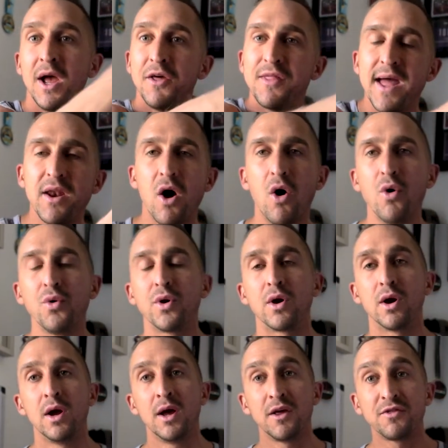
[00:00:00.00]
then
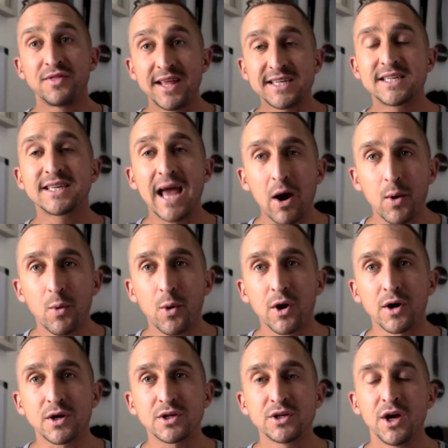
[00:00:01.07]
owner, this is how it
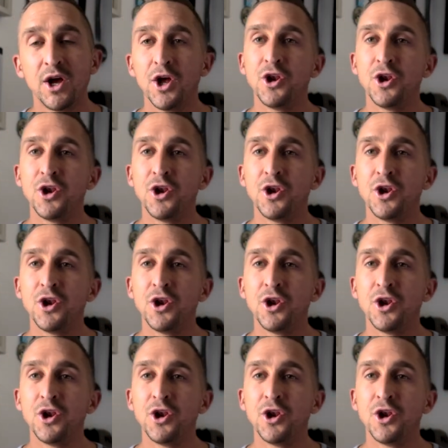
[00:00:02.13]
works.